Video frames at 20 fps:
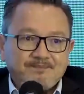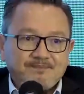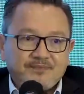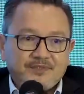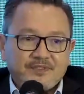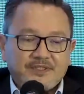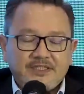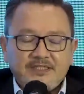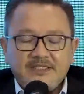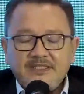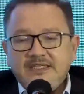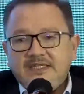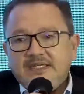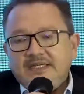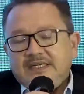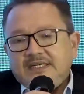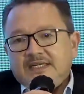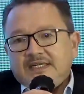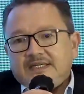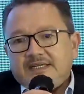Right?
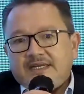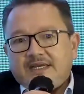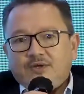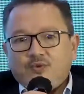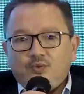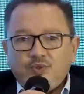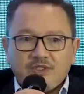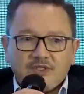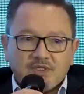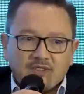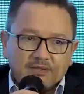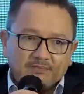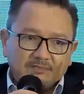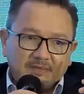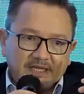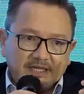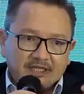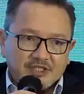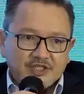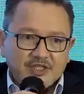Now, will
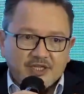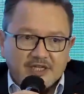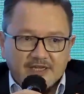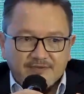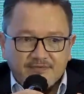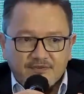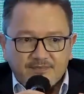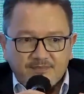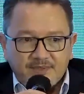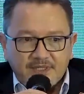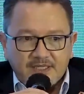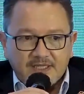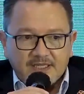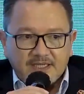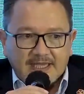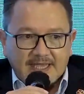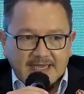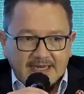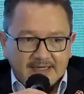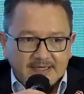Malaysia ever be a
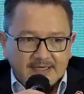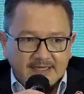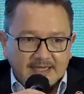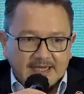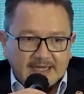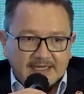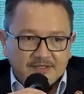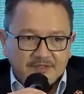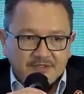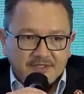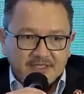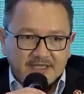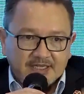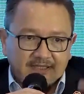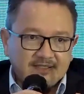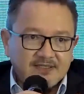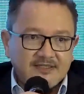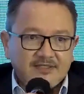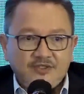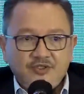candidate country? The
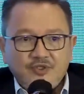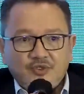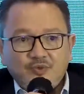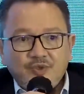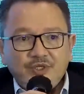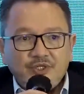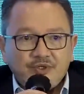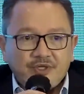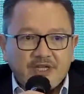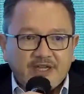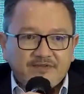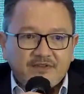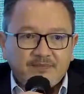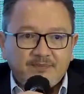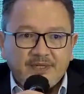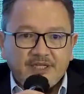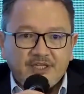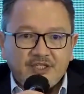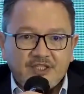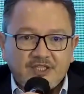answer is no. We don't have the
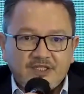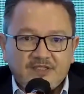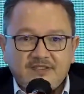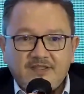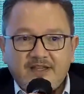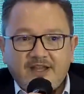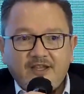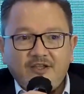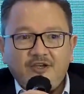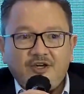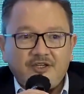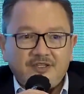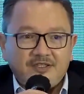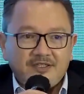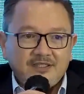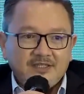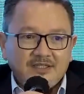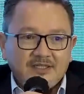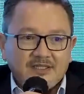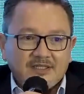patience, thank God.
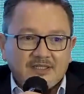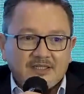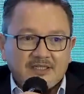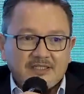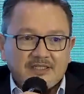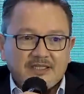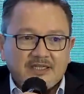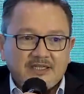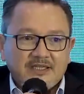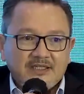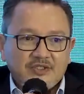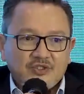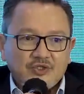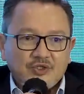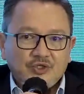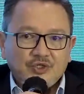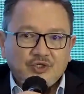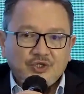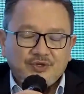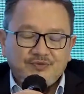Okay, so
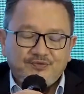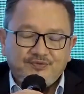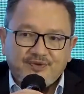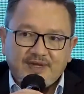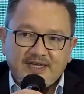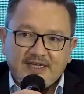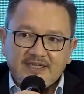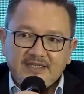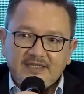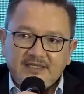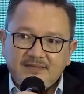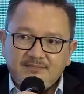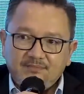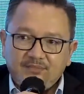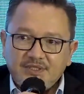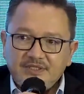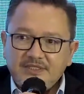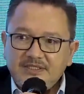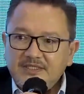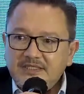you're going to find
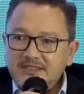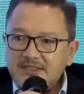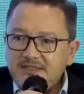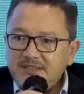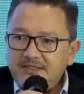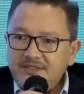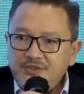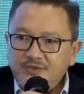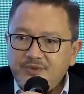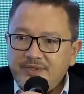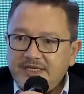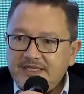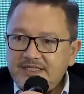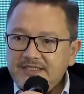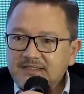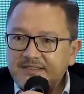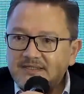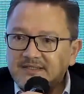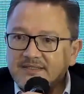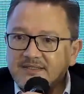Brazil,
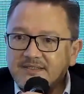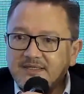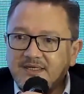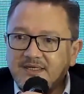US,